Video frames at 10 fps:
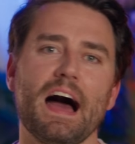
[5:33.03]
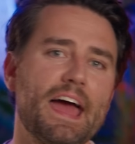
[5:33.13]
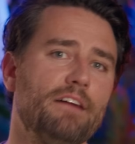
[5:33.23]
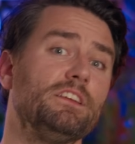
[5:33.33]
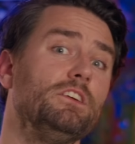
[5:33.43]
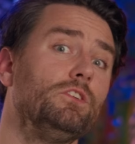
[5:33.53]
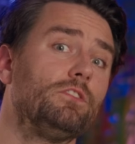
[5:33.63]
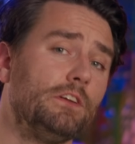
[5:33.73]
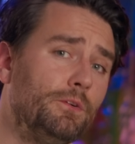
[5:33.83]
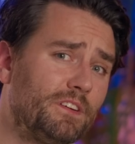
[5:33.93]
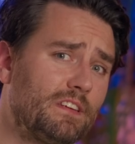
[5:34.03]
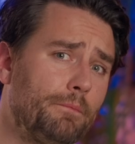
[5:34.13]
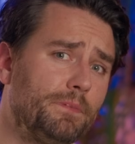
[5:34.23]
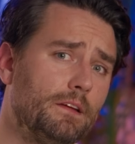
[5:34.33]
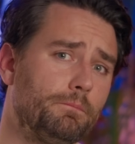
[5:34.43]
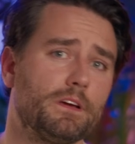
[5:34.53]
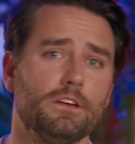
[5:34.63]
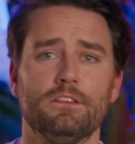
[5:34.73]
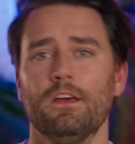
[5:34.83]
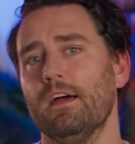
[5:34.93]
I haven't used Lumix app yet
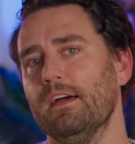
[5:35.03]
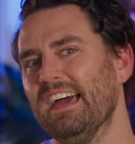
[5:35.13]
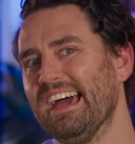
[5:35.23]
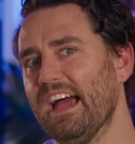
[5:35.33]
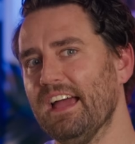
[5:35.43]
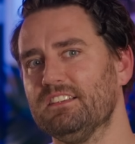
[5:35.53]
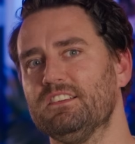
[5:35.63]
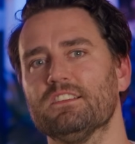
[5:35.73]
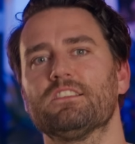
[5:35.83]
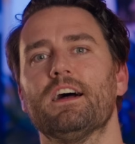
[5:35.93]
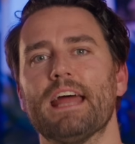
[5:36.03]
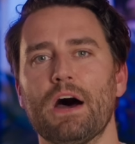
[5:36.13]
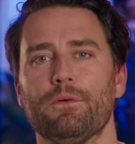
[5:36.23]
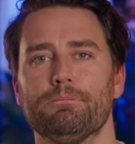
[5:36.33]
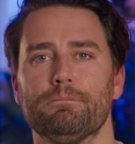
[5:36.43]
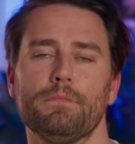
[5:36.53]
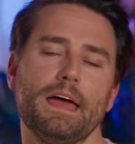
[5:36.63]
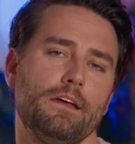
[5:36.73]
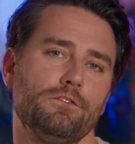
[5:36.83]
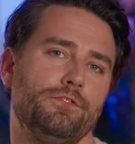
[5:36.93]
because it just got out
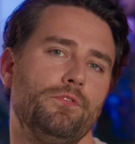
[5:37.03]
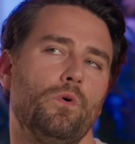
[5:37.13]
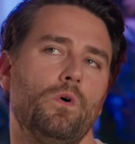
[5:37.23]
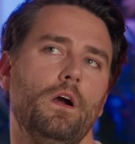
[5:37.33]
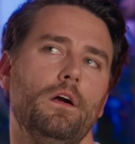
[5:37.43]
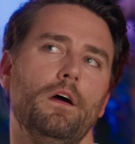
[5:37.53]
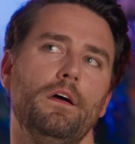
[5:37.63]
and for